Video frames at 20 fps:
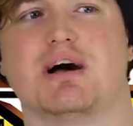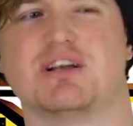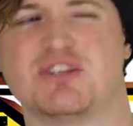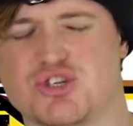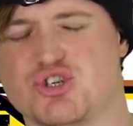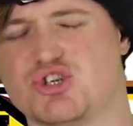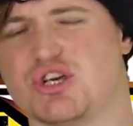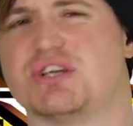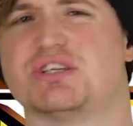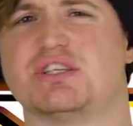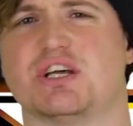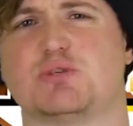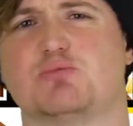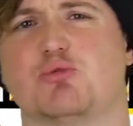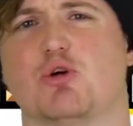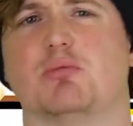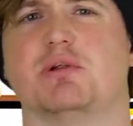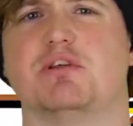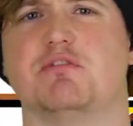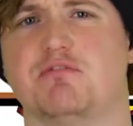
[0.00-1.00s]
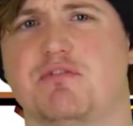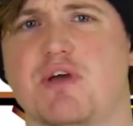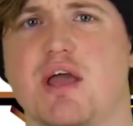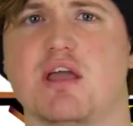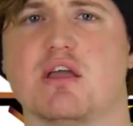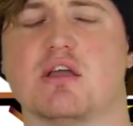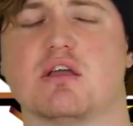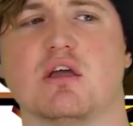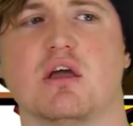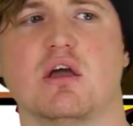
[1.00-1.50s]
I suggest that's probably
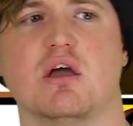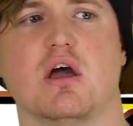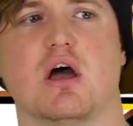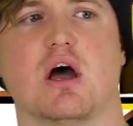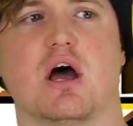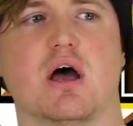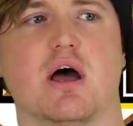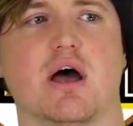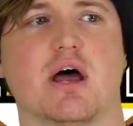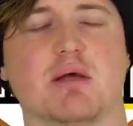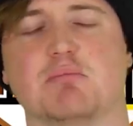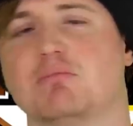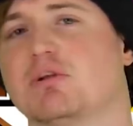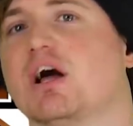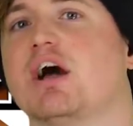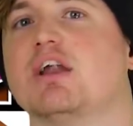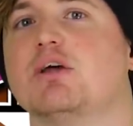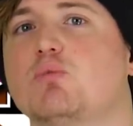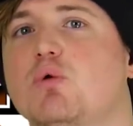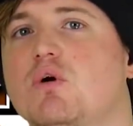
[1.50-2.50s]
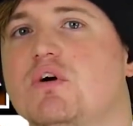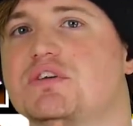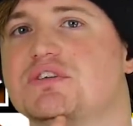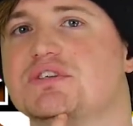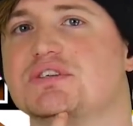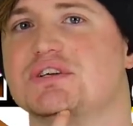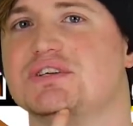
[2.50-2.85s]
fake, and I'm glad it was,